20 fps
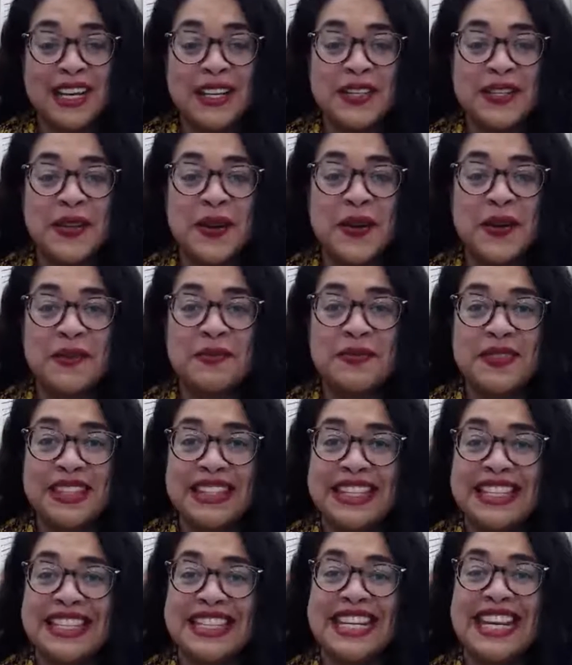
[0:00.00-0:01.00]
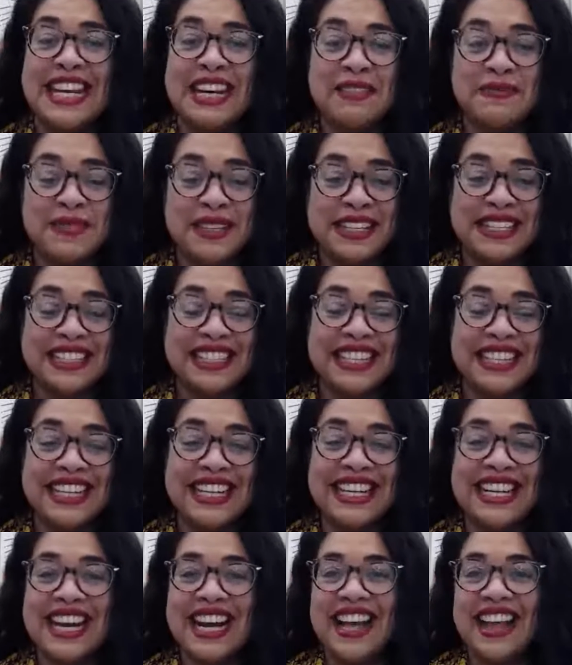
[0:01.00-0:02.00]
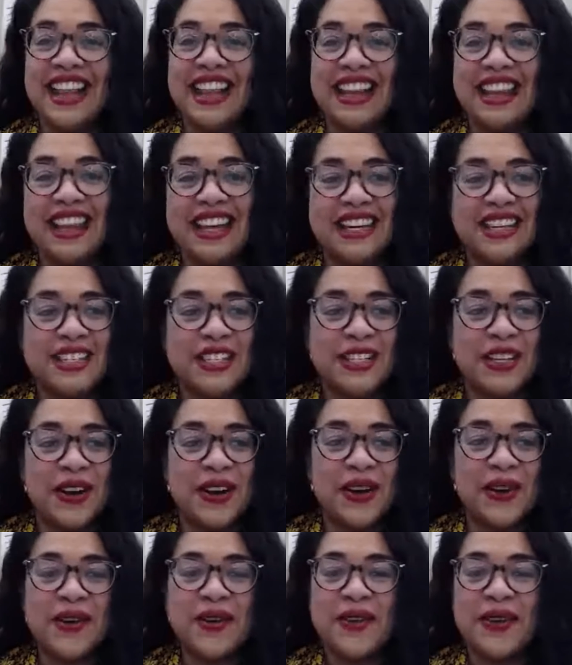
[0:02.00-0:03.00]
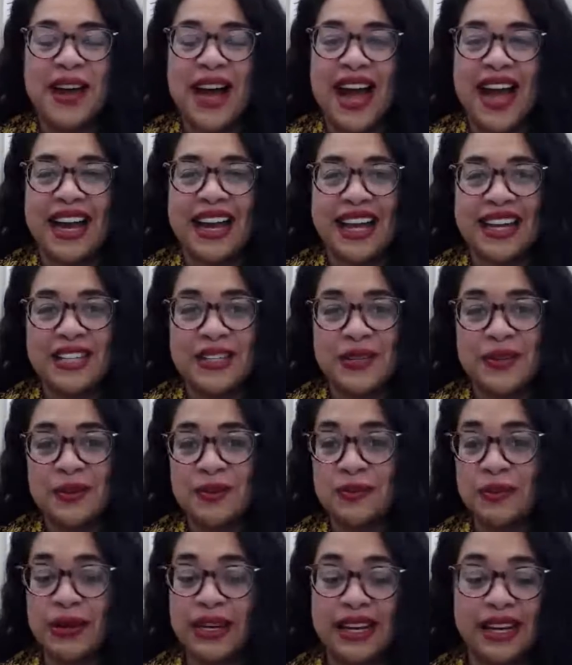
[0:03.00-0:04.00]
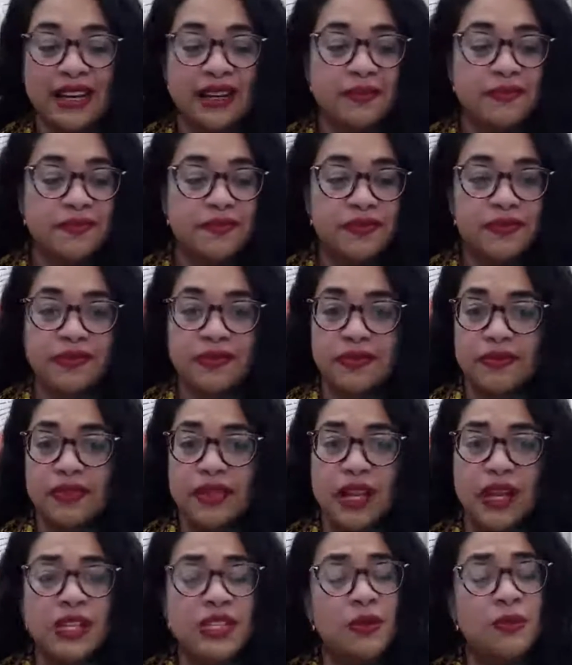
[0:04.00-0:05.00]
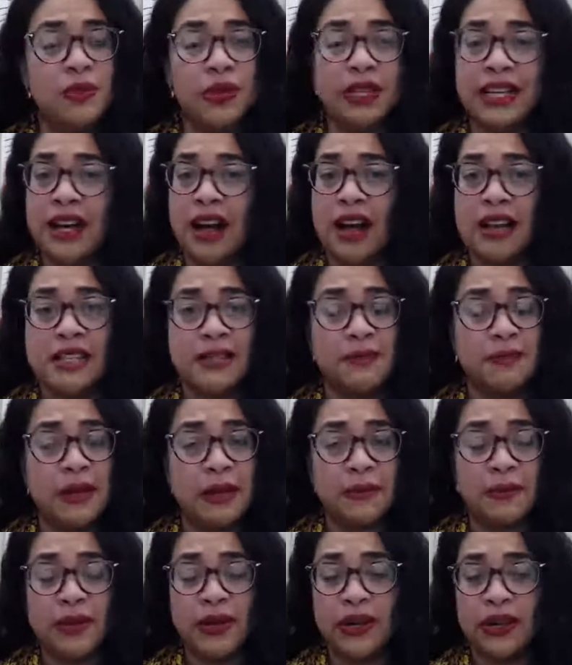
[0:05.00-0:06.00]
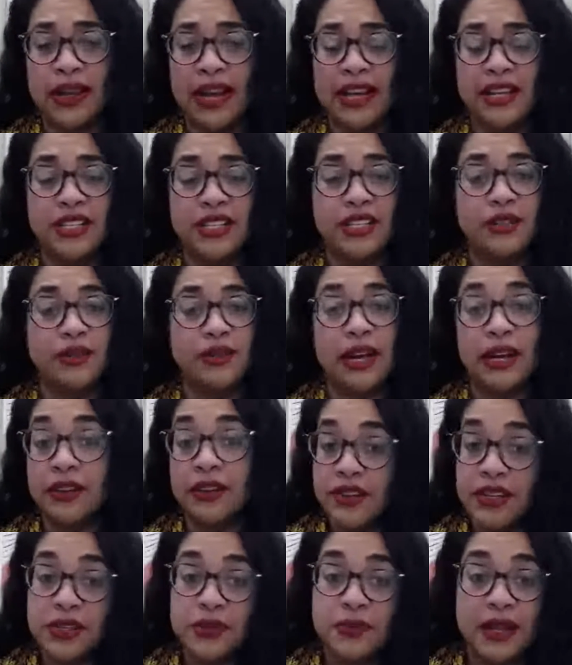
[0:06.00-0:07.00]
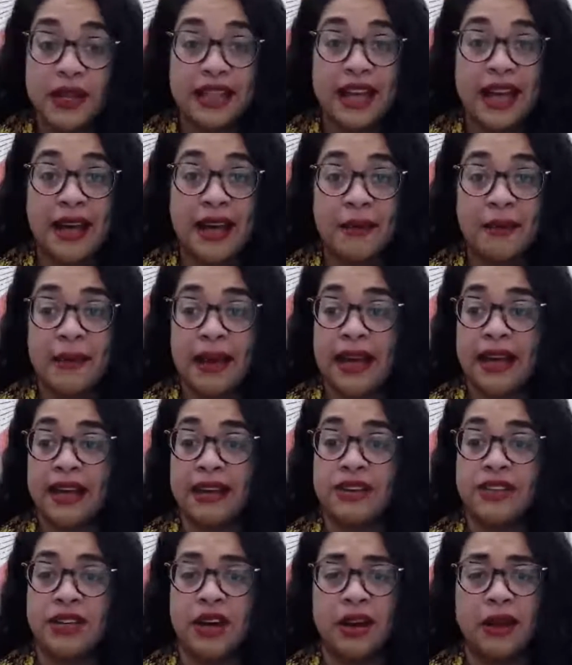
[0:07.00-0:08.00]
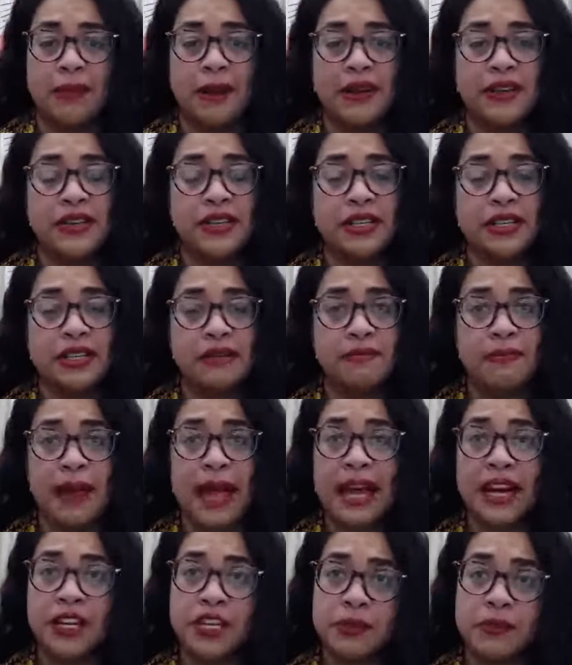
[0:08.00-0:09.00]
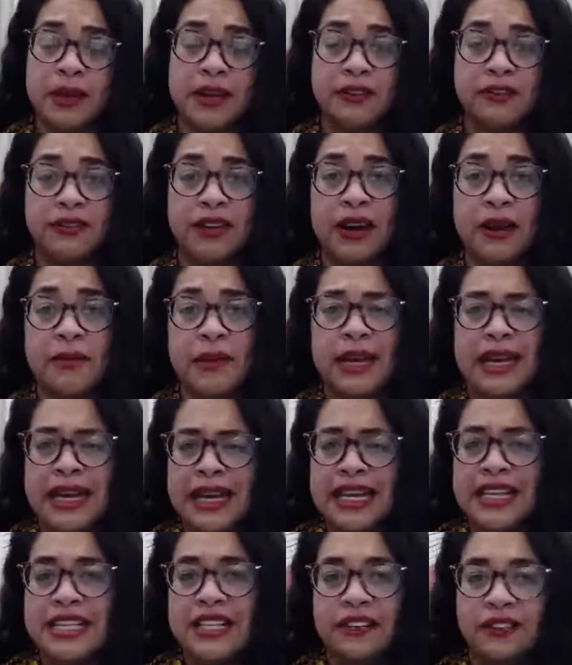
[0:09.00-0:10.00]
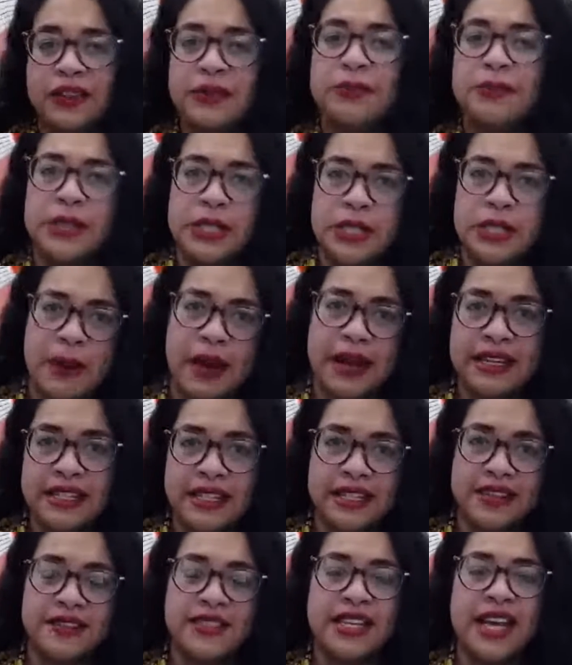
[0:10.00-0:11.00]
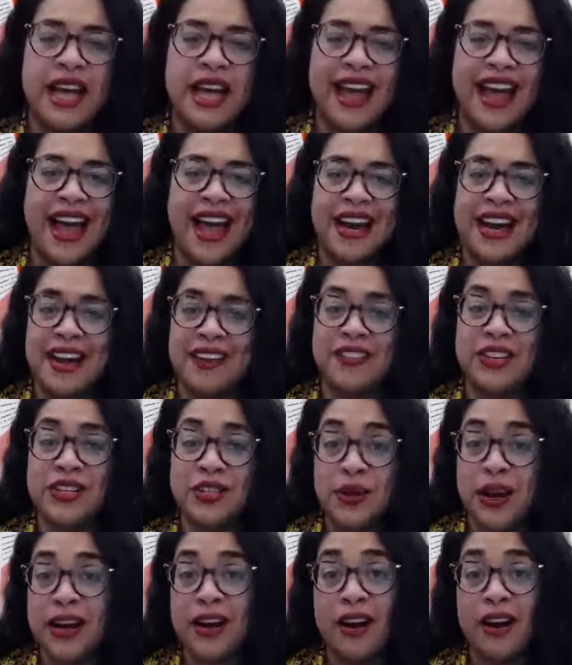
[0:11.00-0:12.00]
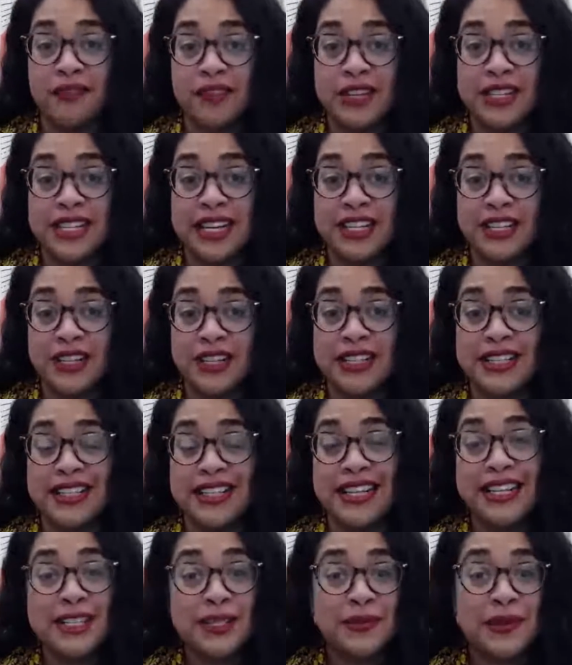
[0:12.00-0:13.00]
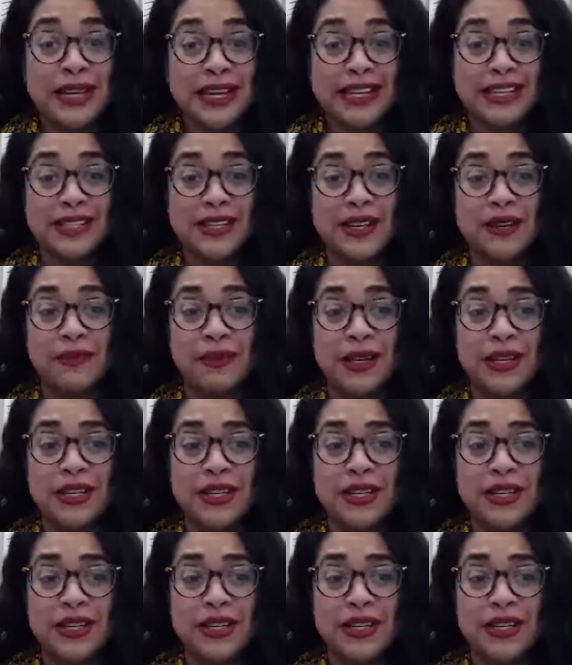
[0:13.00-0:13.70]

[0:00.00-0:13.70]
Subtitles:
So typically, the show, I get to bring some really awesome people and do interviews with them and talk about management from different perspectives and have these great conversations. This week is going to be